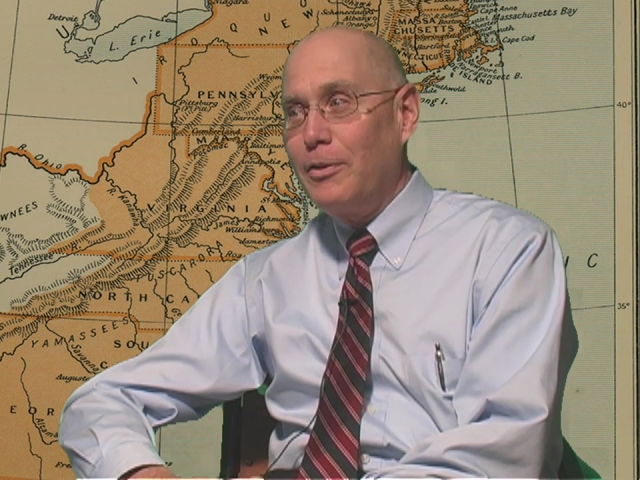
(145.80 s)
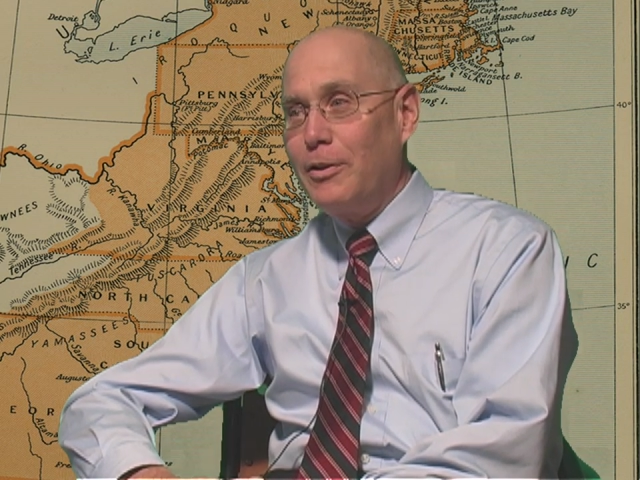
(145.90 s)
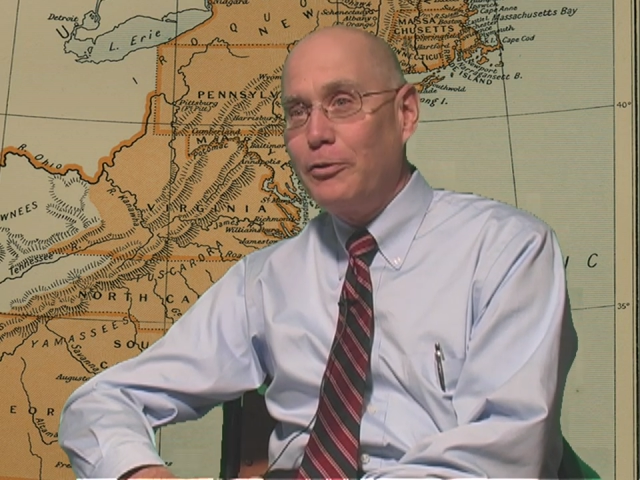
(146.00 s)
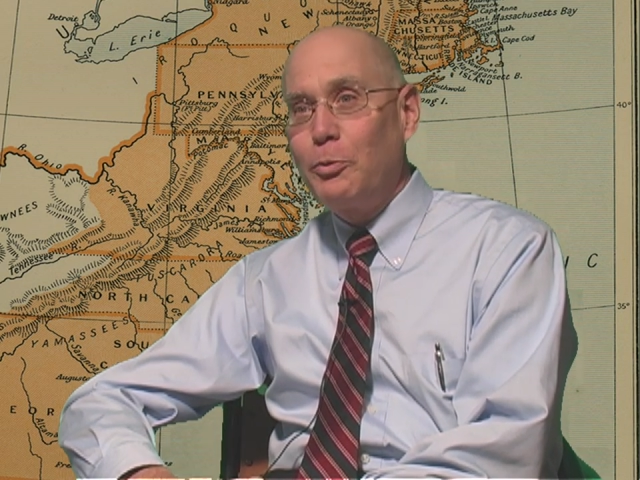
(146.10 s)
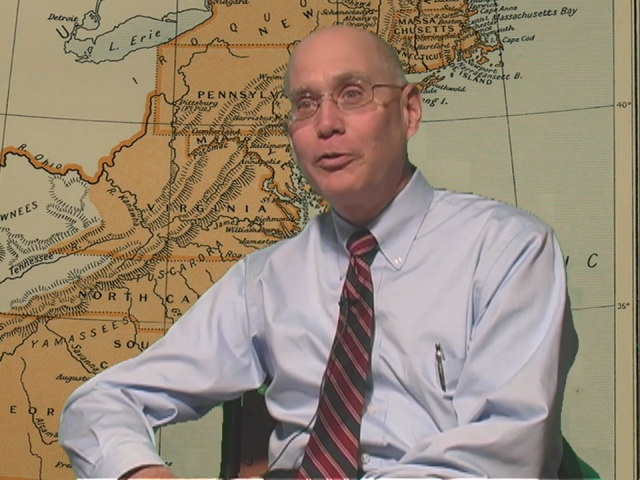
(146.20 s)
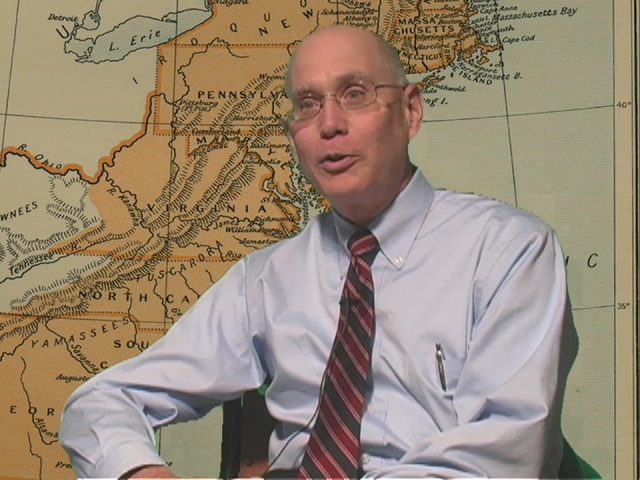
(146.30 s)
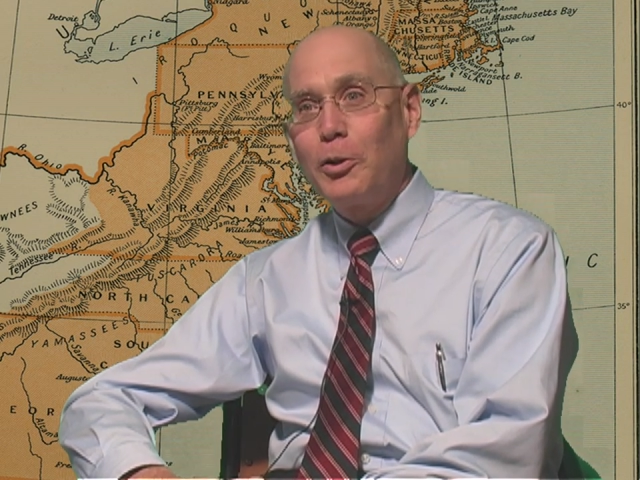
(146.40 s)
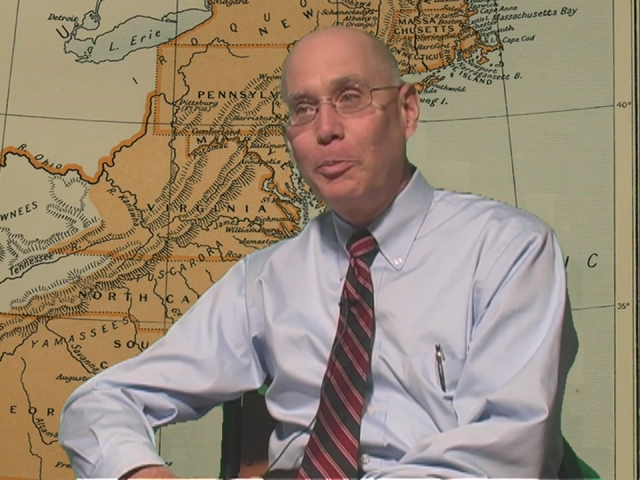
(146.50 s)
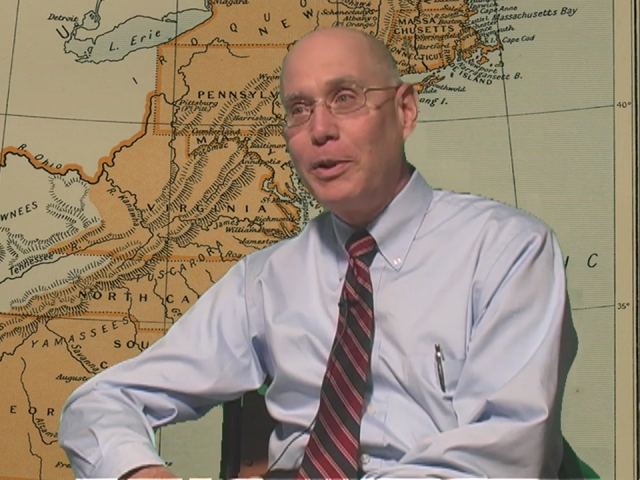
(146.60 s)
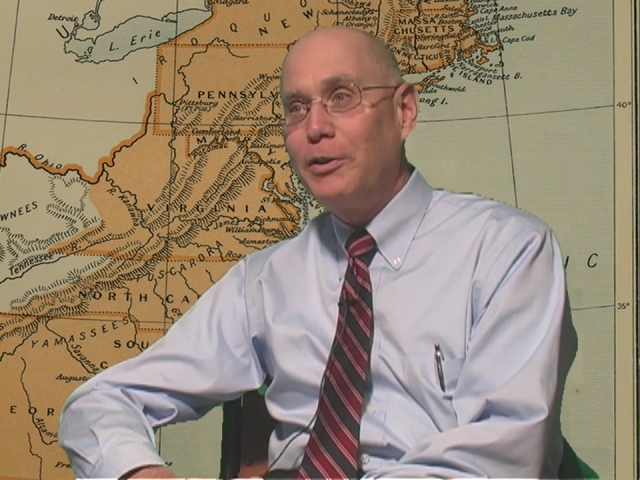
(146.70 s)
this was a
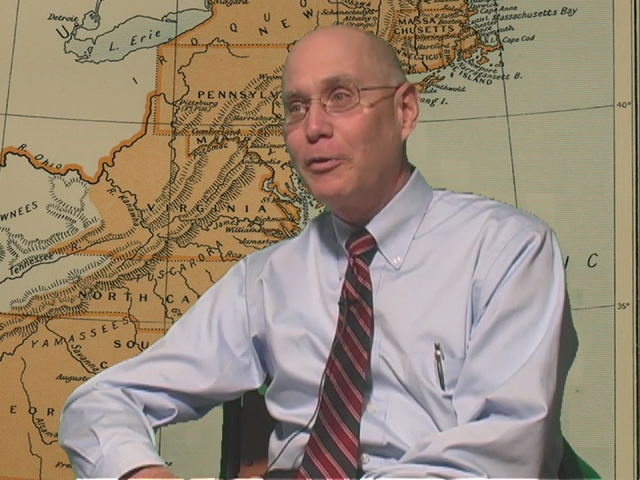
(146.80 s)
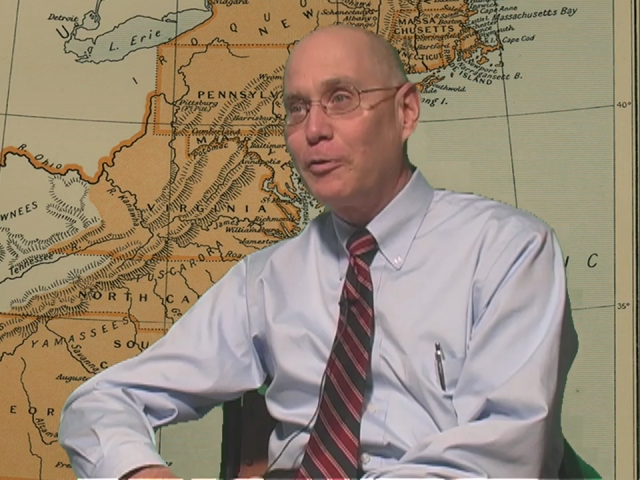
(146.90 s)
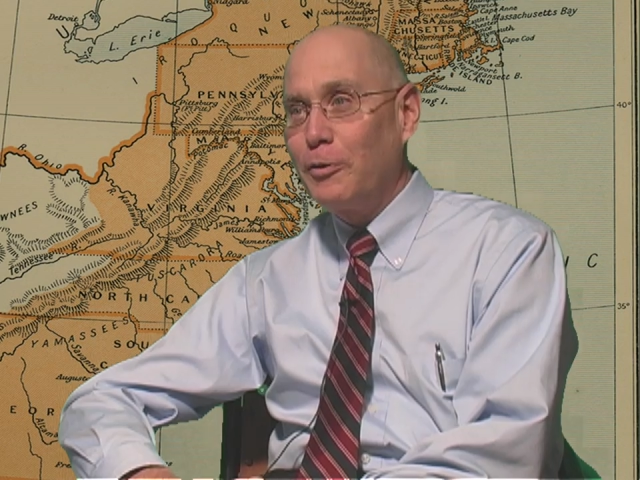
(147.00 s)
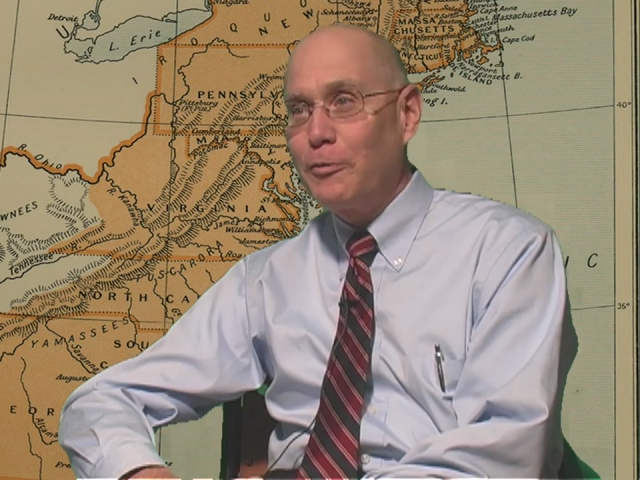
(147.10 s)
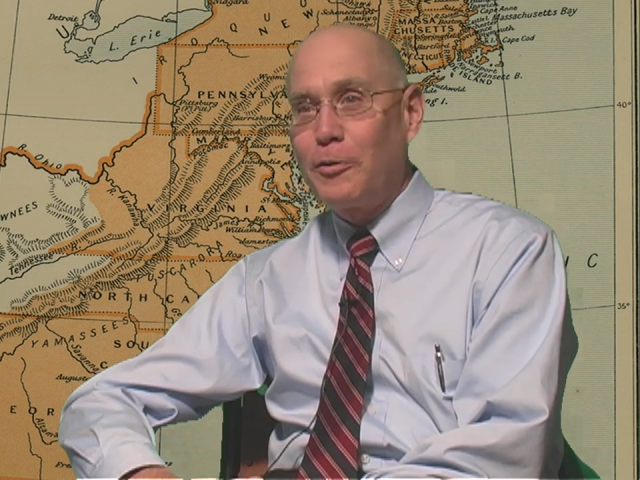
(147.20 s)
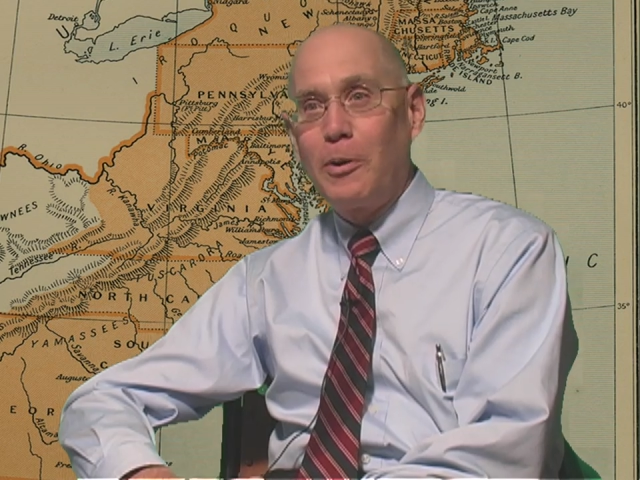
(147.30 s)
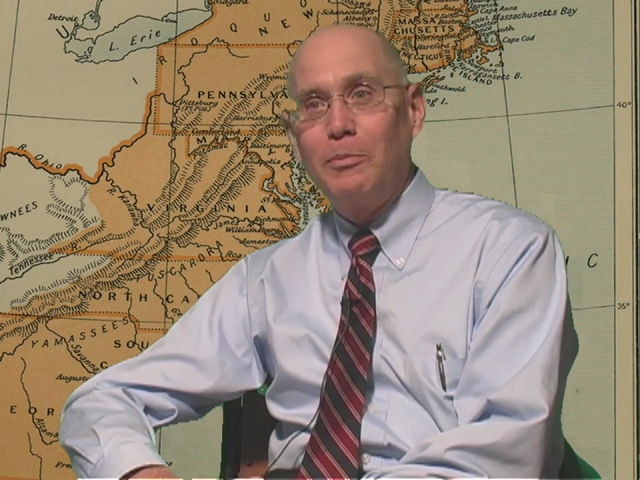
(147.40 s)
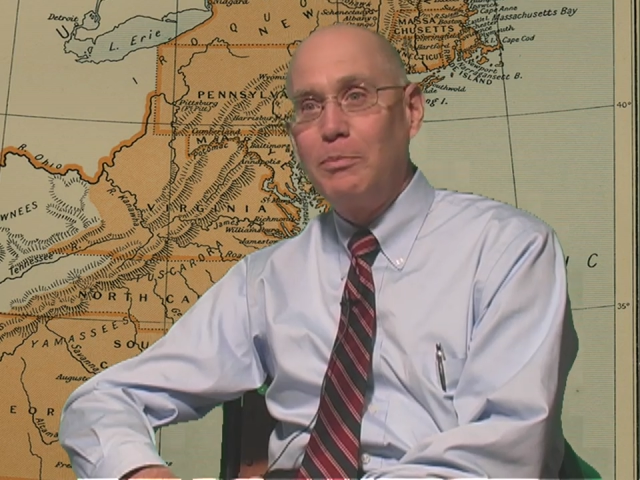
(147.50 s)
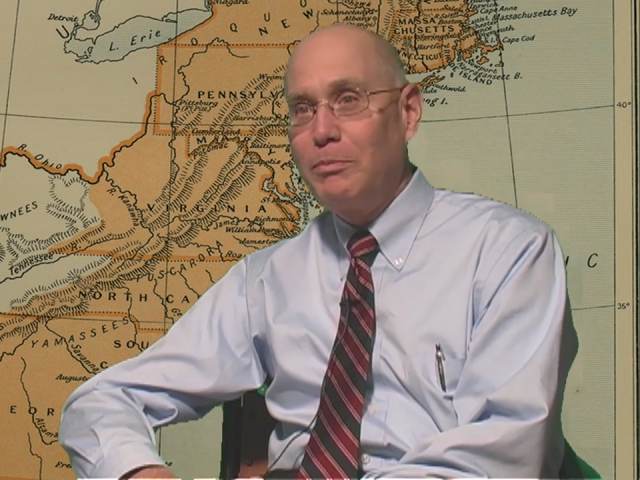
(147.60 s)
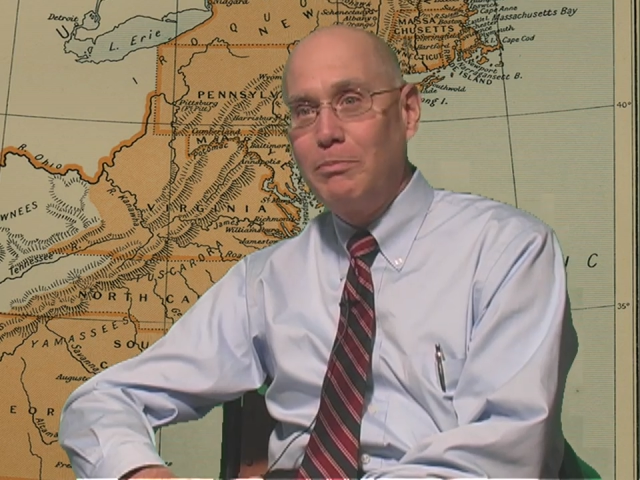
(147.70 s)
little bit different
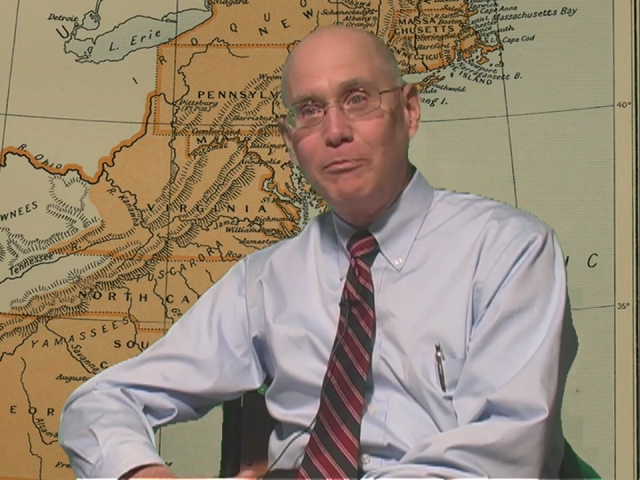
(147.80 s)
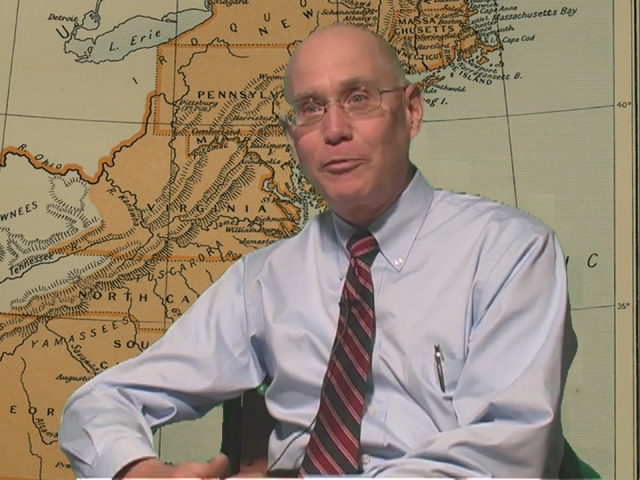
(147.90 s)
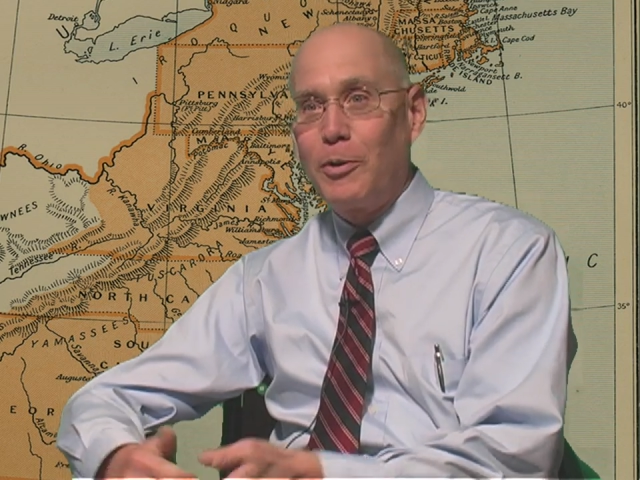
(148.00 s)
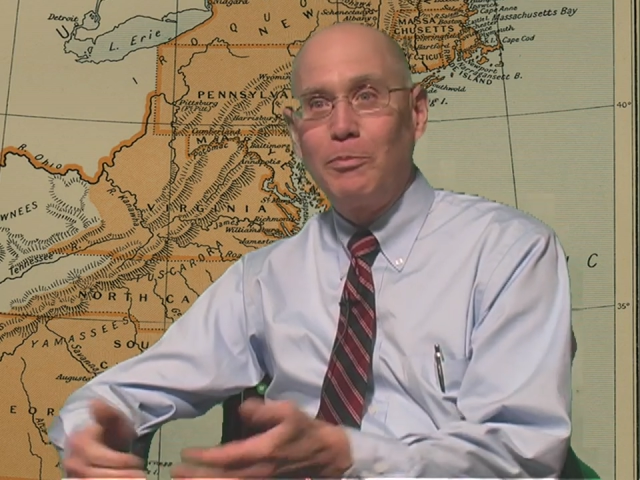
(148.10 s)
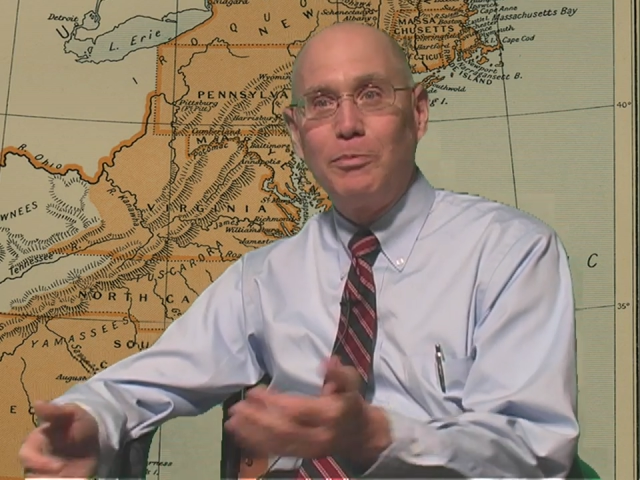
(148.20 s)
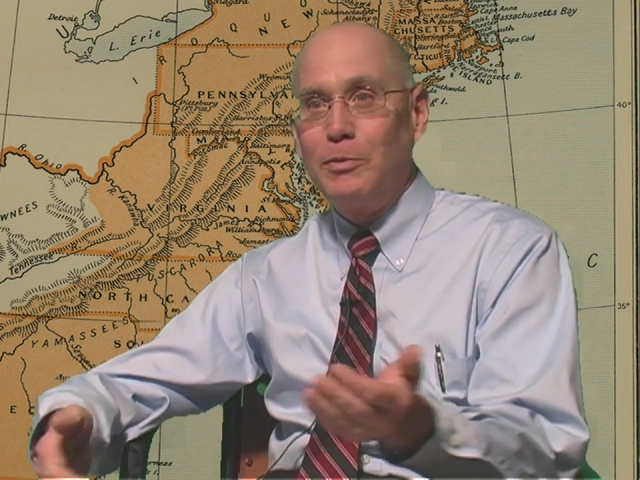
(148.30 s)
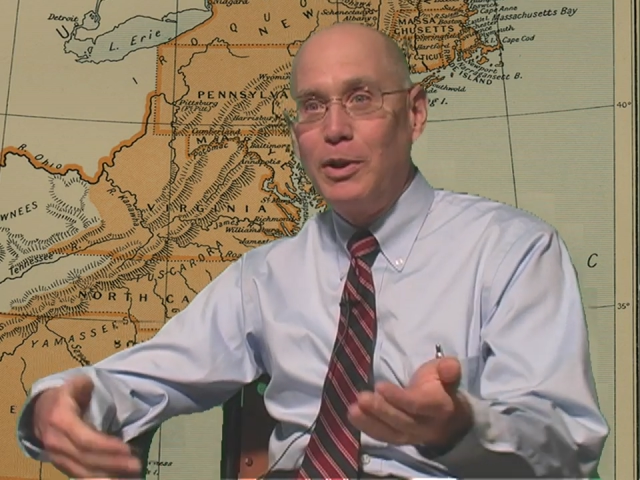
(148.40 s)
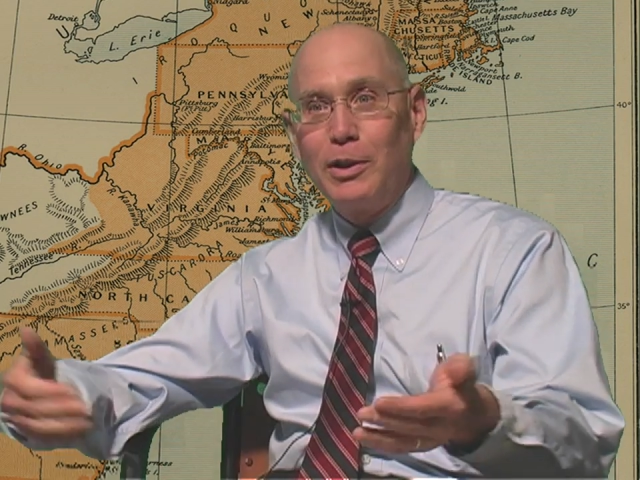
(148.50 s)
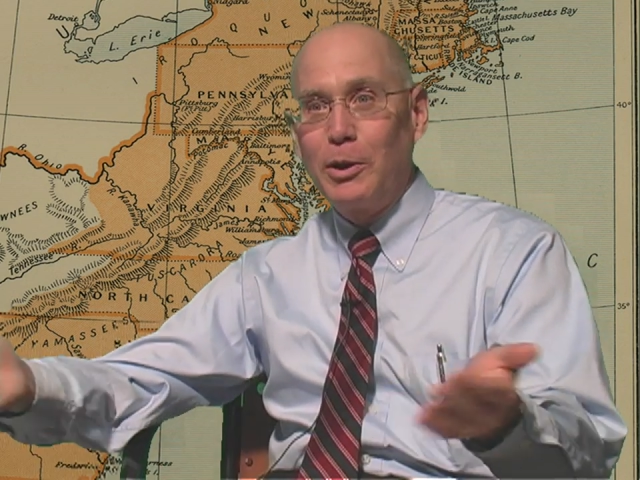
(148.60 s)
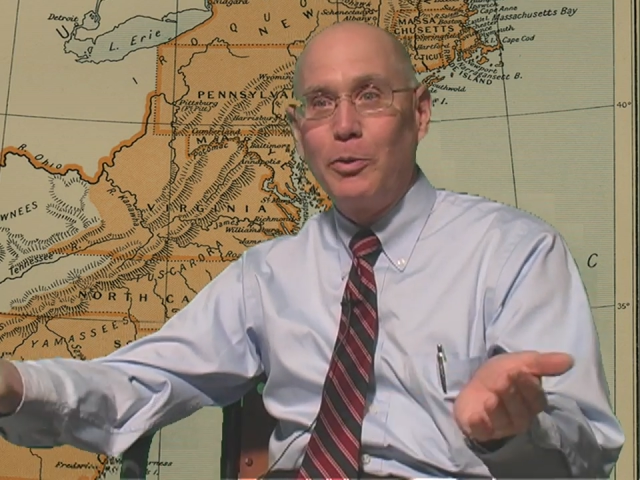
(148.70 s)
from
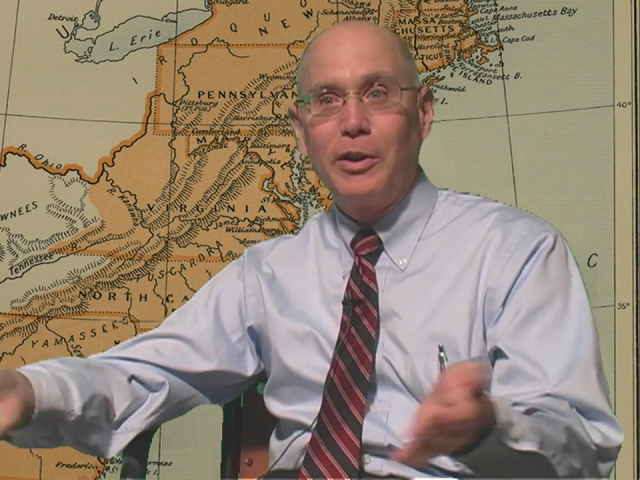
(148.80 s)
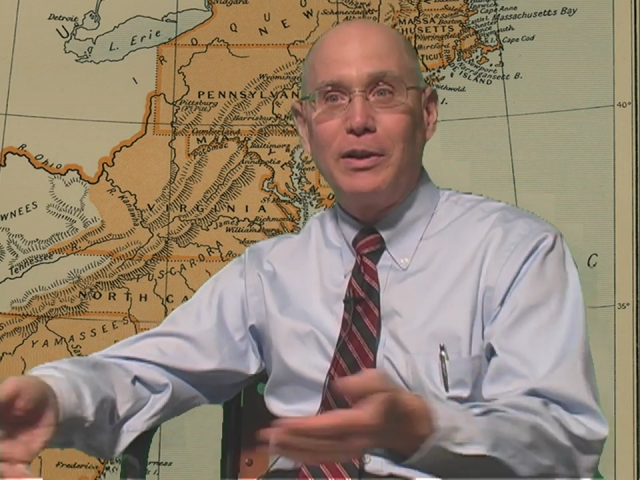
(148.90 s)
dealing with a